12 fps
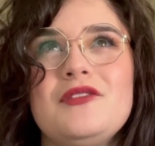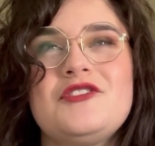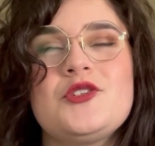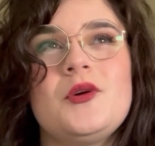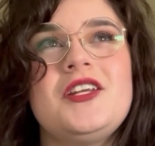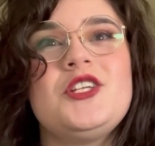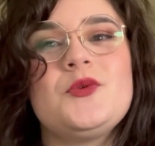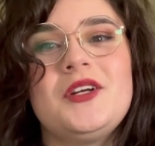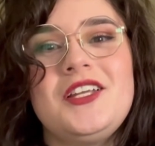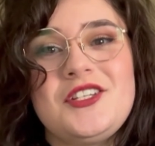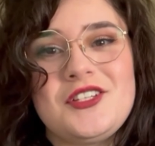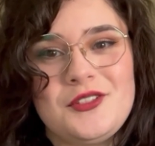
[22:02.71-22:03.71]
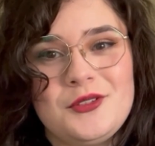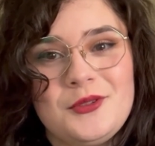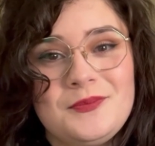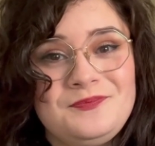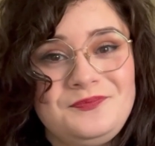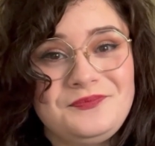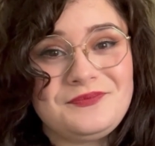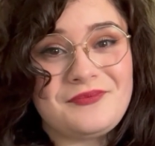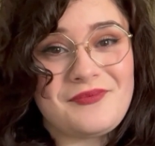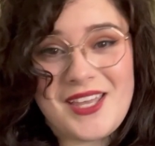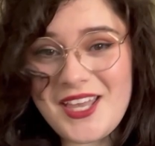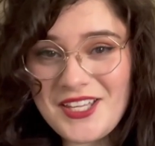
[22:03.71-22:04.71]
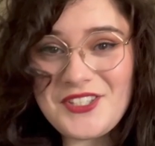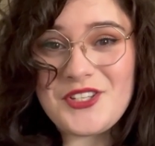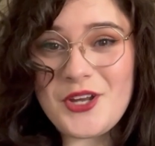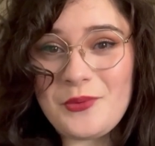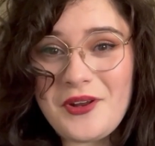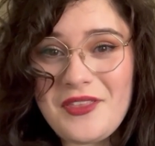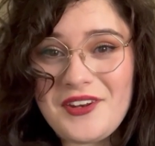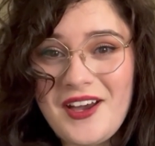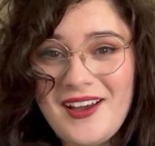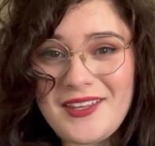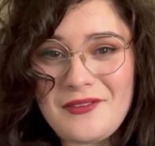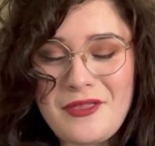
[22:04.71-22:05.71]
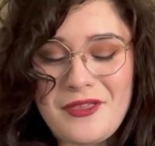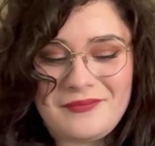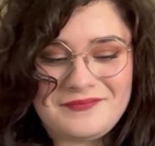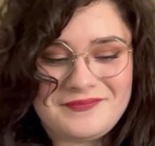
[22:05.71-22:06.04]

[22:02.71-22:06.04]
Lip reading: of 2022, is Nona the Ninth.